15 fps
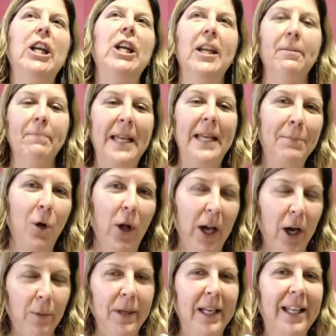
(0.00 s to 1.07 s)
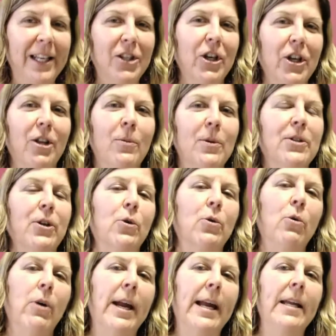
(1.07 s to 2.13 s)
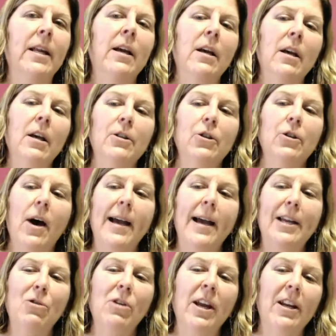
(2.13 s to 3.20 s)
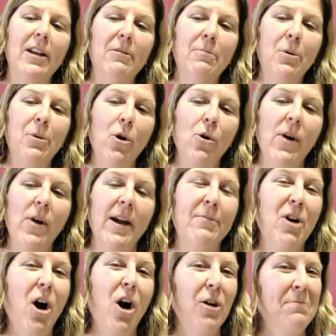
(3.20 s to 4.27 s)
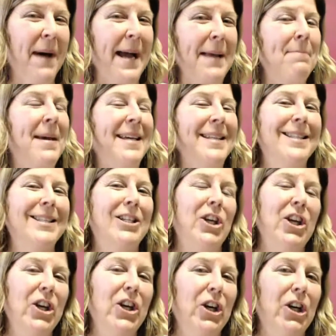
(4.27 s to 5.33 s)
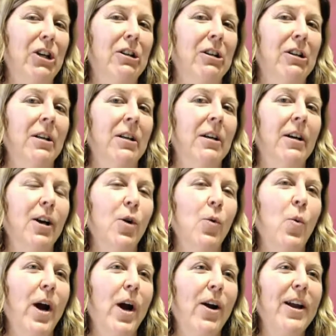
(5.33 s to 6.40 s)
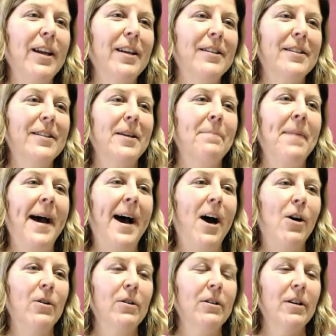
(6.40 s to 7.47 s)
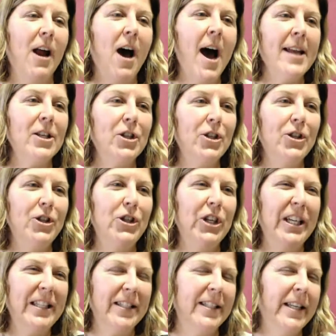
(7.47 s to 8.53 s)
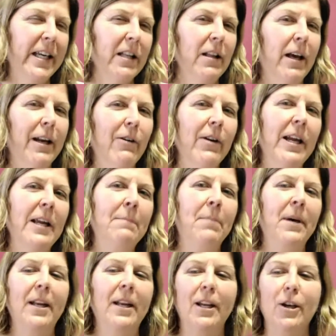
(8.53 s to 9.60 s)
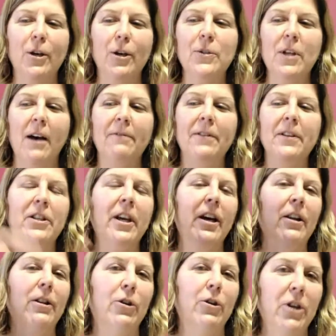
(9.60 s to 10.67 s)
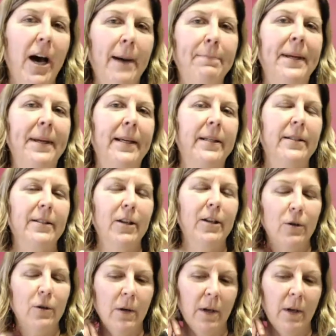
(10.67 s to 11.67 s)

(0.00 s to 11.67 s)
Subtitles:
and people helping each other was so great. So I created a program called My Best Year, where it's about not just decluttering, but it goes off into other topics. So